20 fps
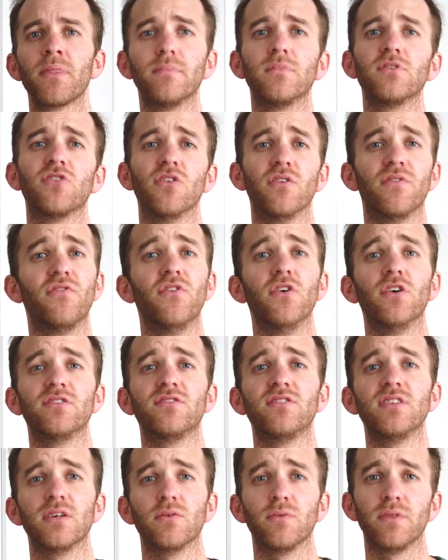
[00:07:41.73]
So the
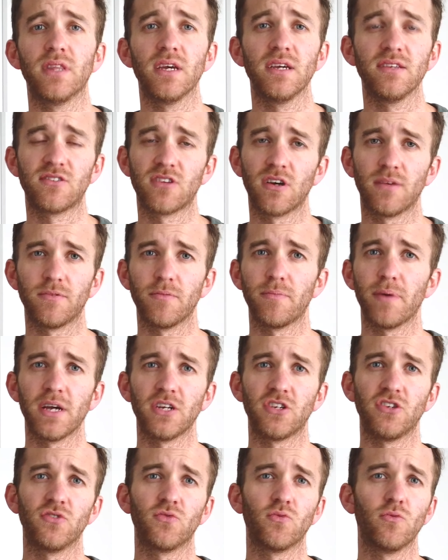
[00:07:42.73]
first thing with these types of
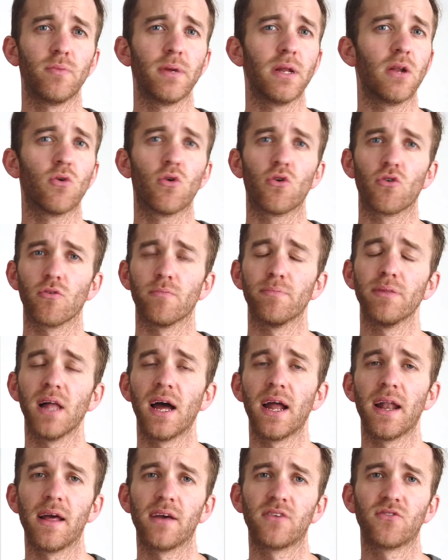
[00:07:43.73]
patients would be to order a
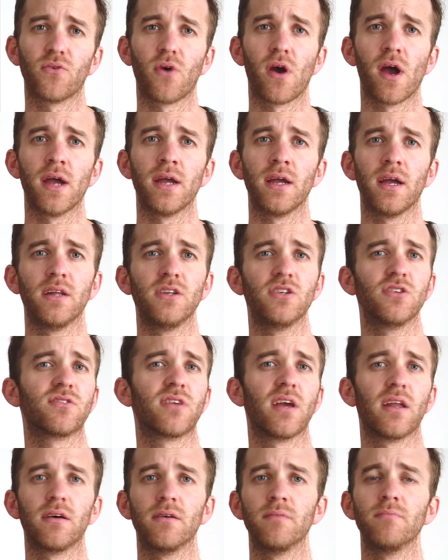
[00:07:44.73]
plain x-ray and just
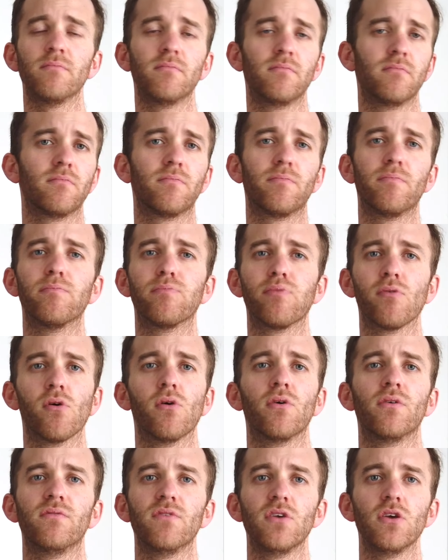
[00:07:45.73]
get a
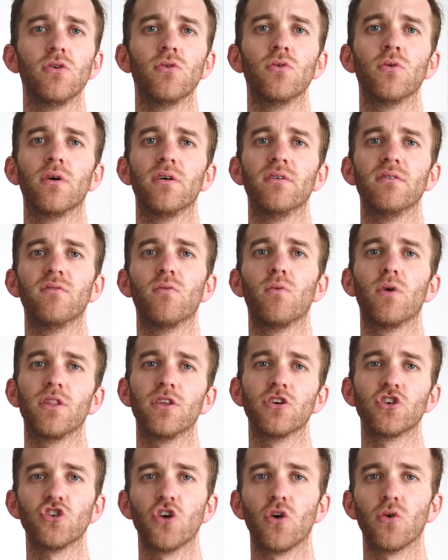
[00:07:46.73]
broad view of what
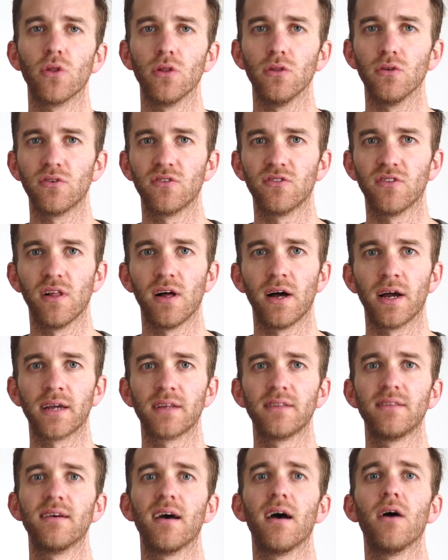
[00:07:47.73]
the shoulder looks
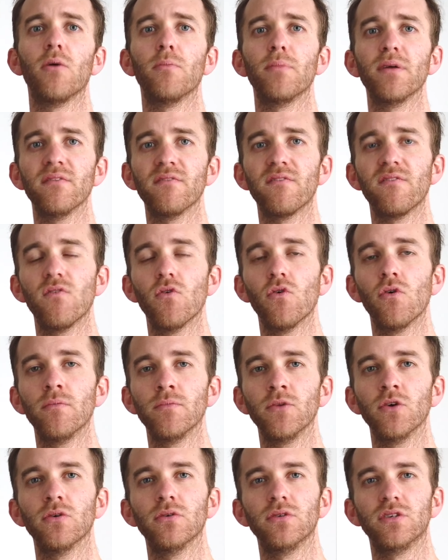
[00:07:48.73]
like to help inform
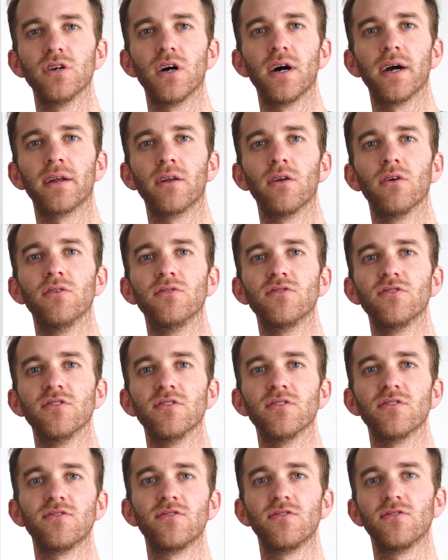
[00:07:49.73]
your
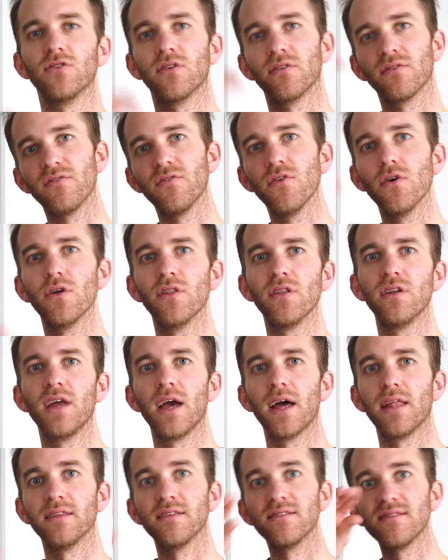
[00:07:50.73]
diagnosis sort of further
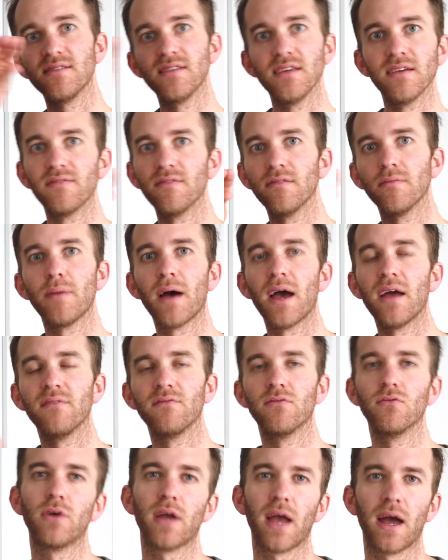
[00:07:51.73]
down the stiff and
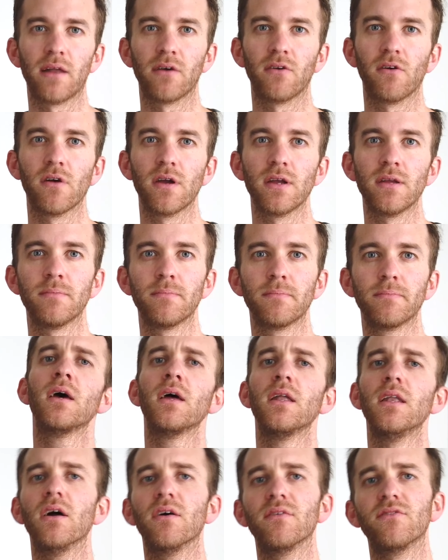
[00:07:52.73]
painful category.
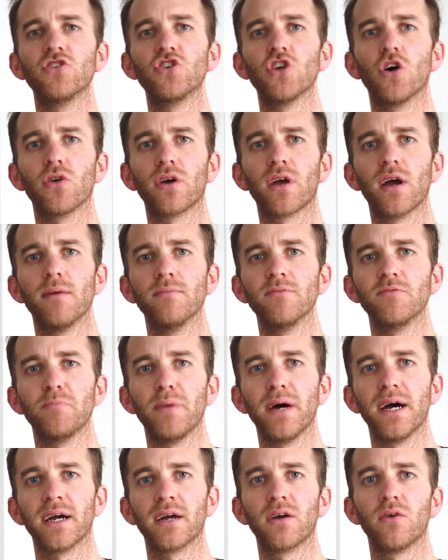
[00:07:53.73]
Now, if the shoulder comes
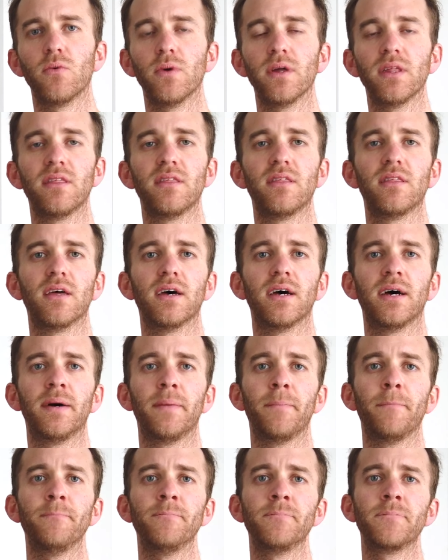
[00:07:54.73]
back with
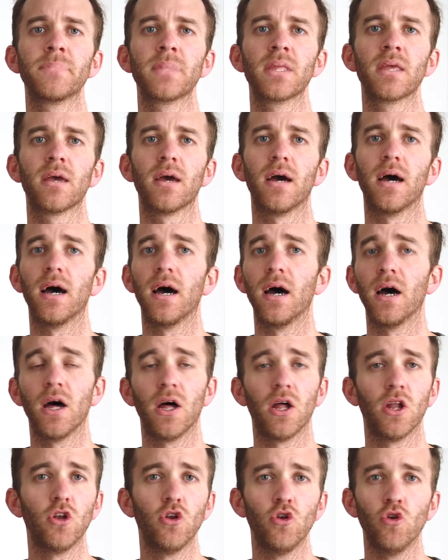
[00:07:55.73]

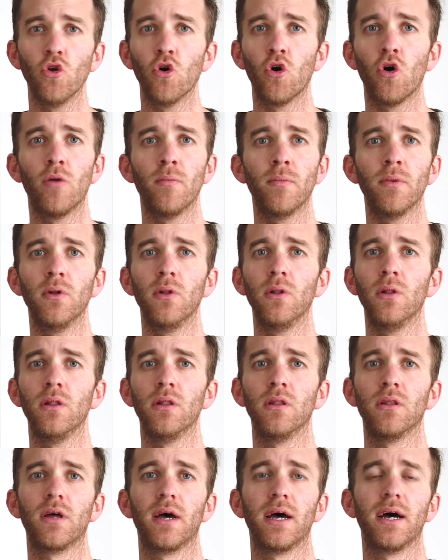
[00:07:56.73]

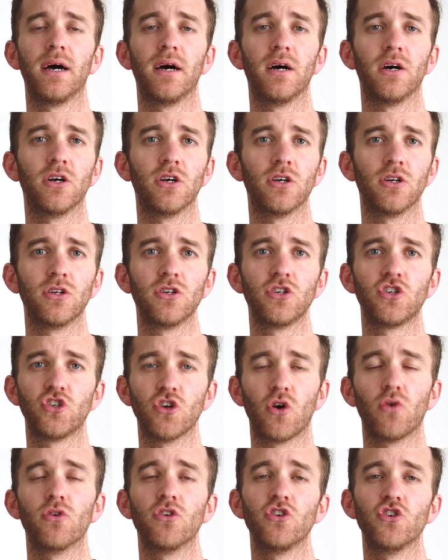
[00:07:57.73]
normal
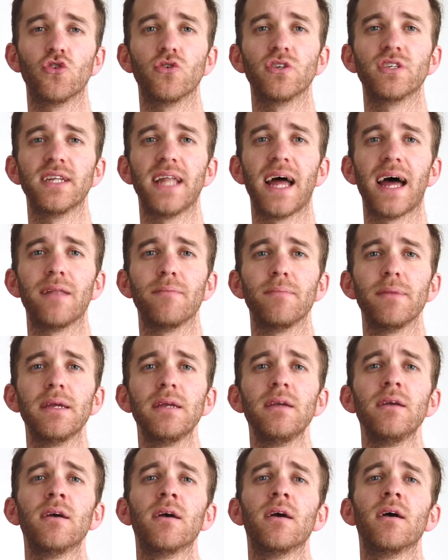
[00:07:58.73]
shoulder joint
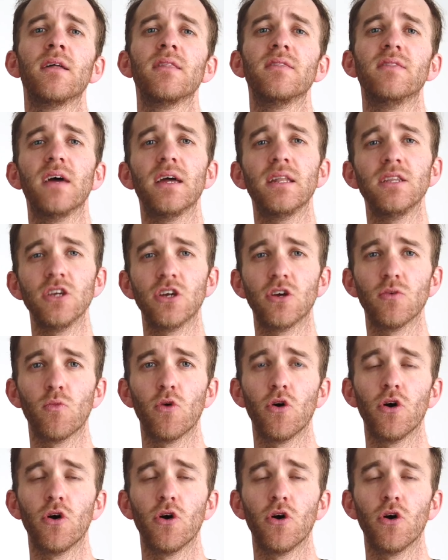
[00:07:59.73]
anatomy, then you can